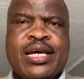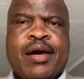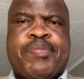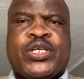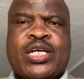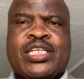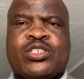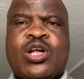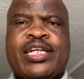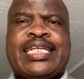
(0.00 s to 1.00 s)
Because it's
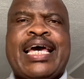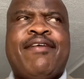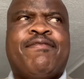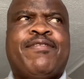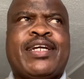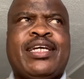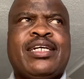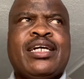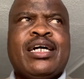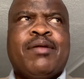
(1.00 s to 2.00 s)
not every
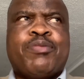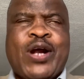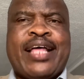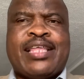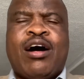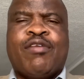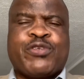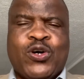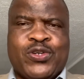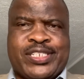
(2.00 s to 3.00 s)
brother of
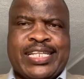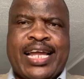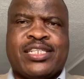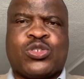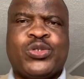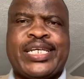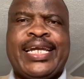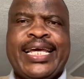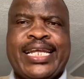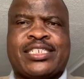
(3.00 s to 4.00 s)
yours that is good in
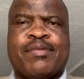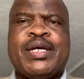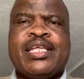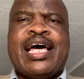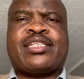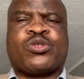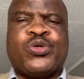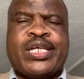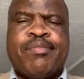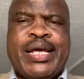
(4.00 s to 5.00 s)
leadership, that is
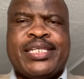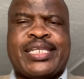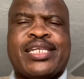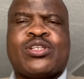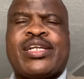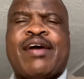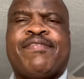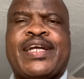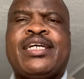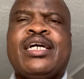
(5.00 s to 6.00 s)
good in ministry. It's not
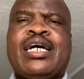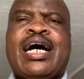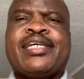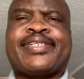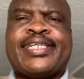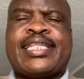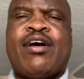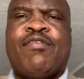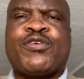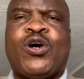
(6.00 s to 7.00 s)
every sister
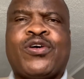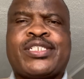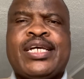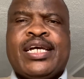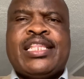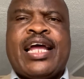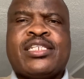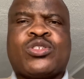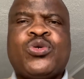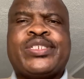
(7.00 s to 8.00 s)
of yours that
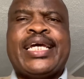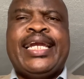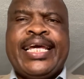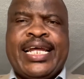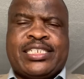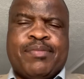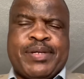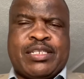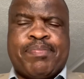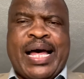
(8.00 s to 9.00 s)
is good in leadership
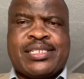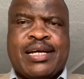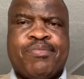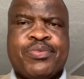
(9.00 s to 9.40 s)
as a pastor.